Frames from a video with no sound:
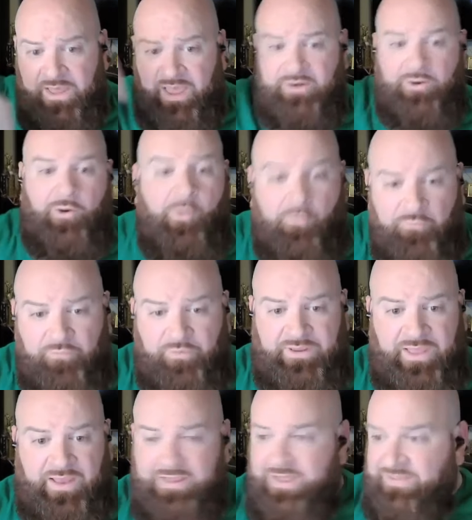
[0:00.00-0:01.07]
and over
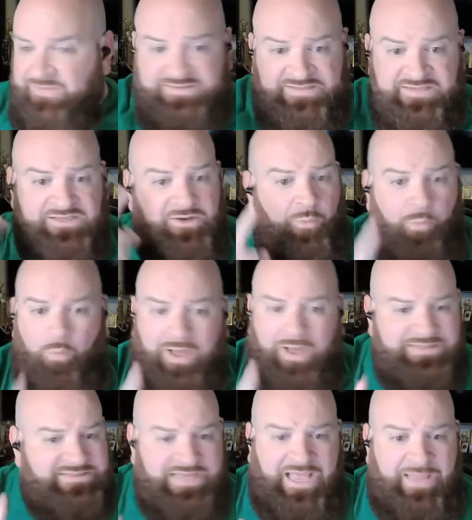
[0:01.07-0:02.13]
again. This isn't a
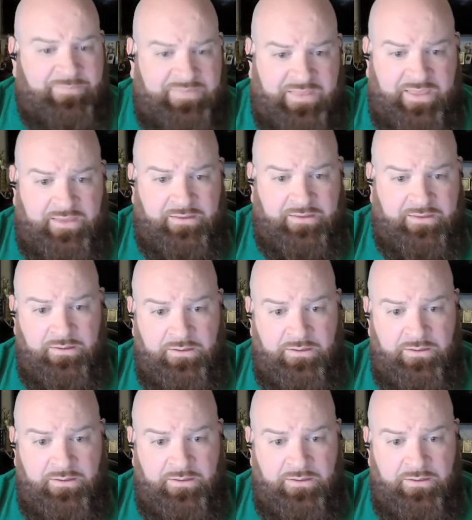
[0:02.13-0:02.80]
one-time thing.